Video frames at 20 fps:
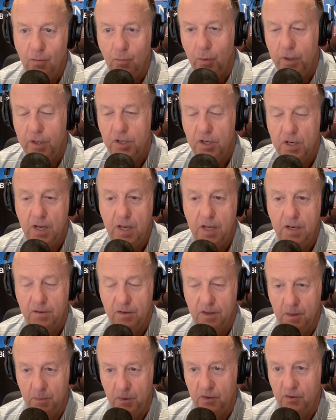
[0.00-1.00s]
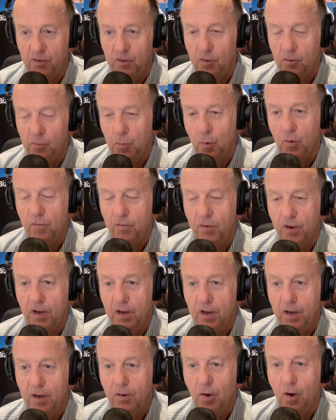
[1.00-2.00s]
We changed the BizNews
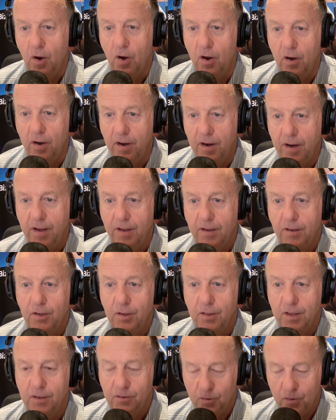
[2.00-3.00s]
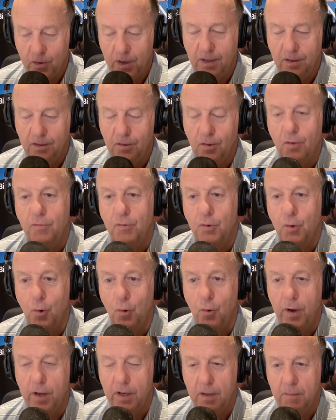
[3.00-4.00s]
portfolio on the strength of your
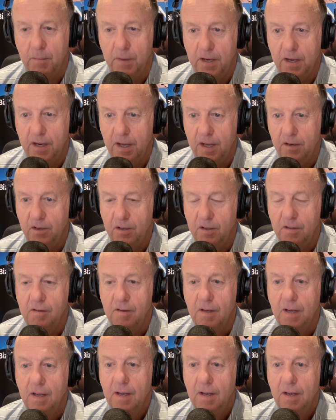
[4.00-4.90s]
recommendations,